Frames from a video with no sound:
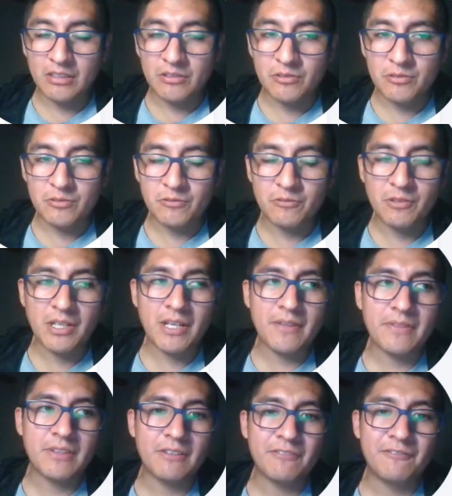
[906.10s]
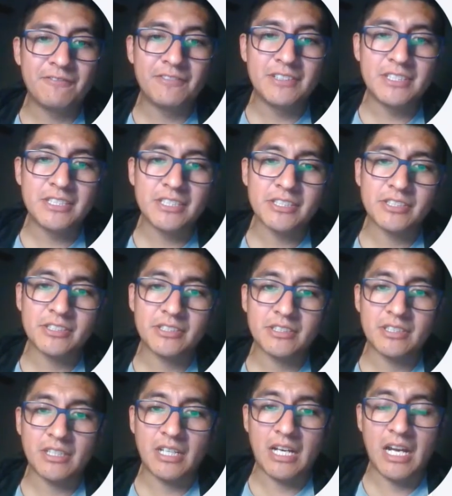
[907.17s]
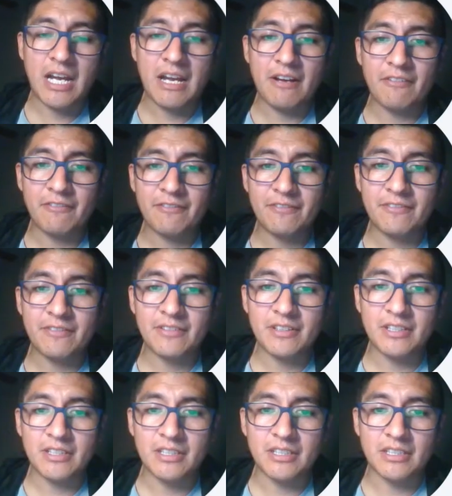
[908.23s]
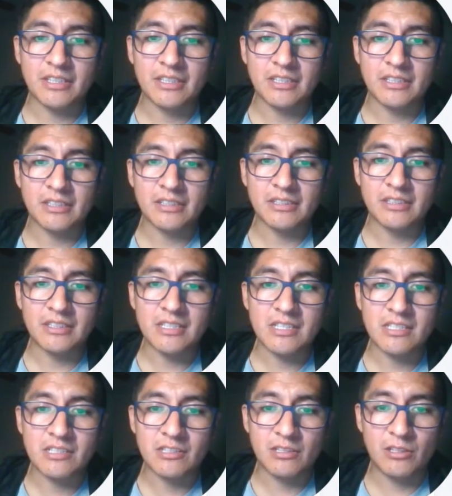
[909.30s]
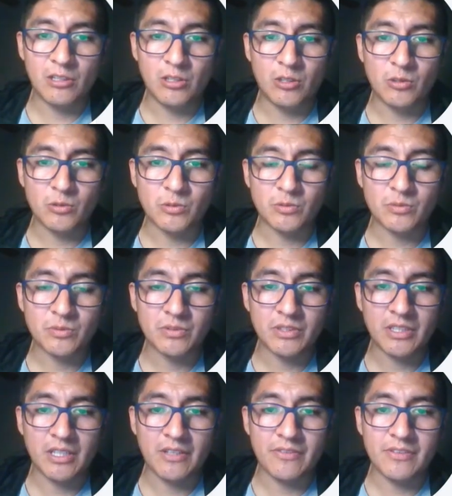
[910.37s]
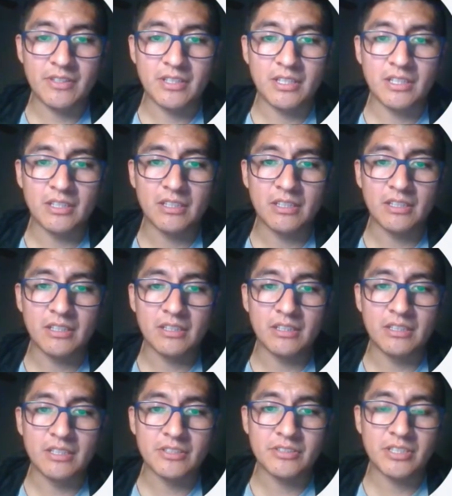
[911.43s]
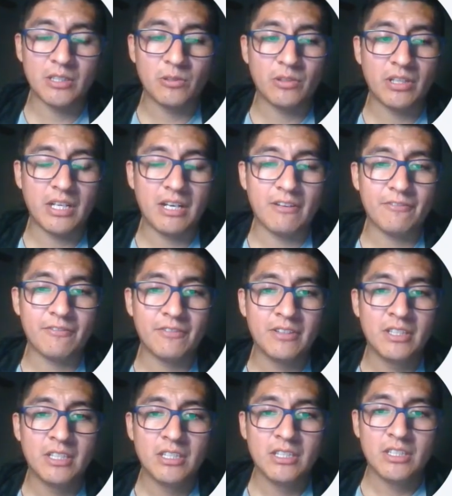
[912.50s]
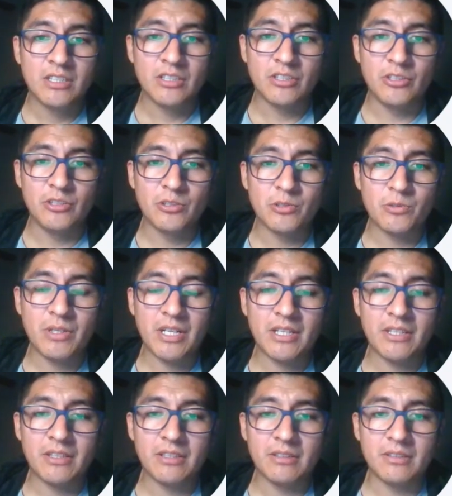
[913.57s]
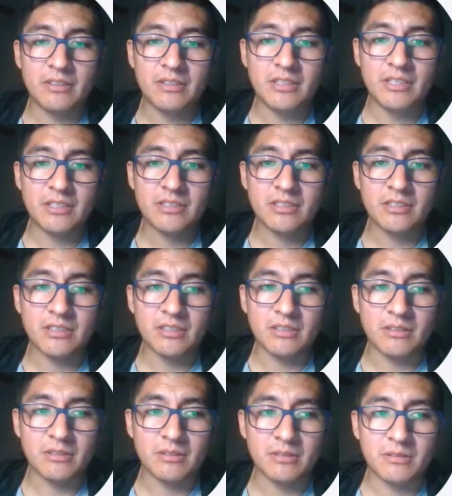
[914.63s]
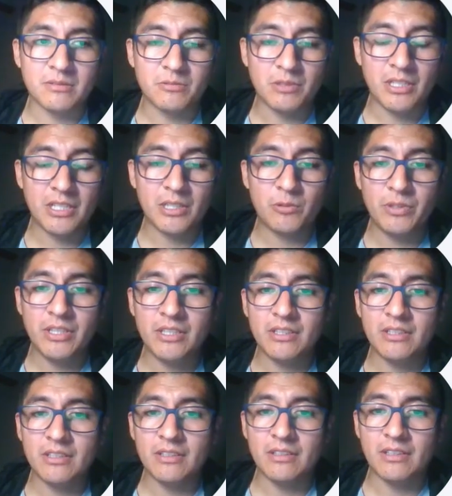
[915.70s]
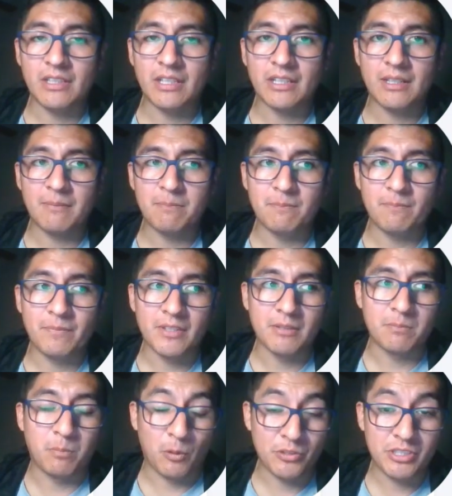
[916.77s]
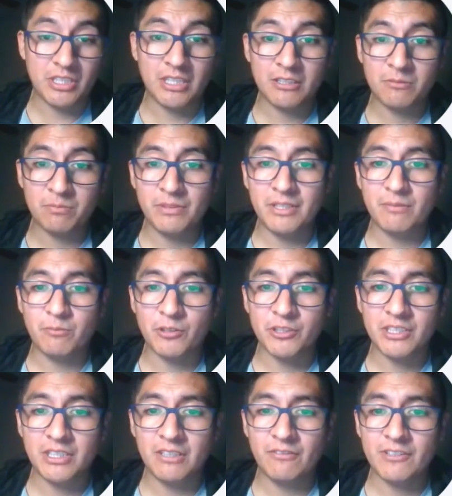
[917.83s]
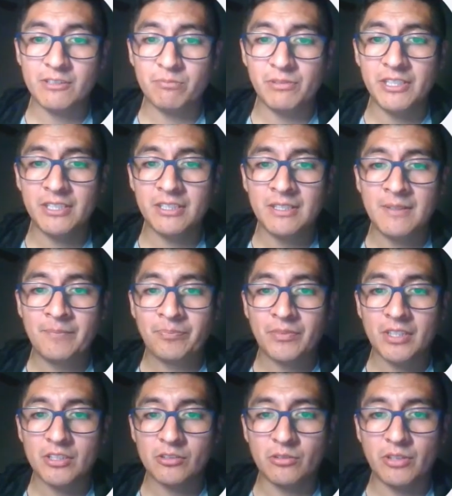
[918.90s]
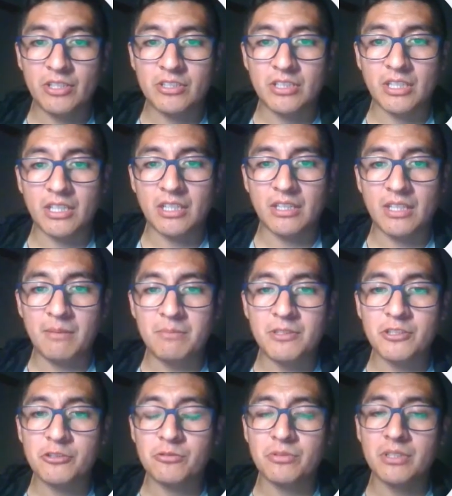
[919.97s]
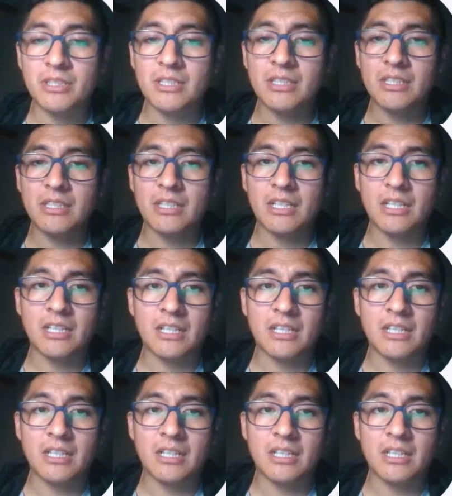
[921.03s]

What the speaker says: run the first half uh, slow, and then the second half you run this really quick, like a positive split. So it's a number three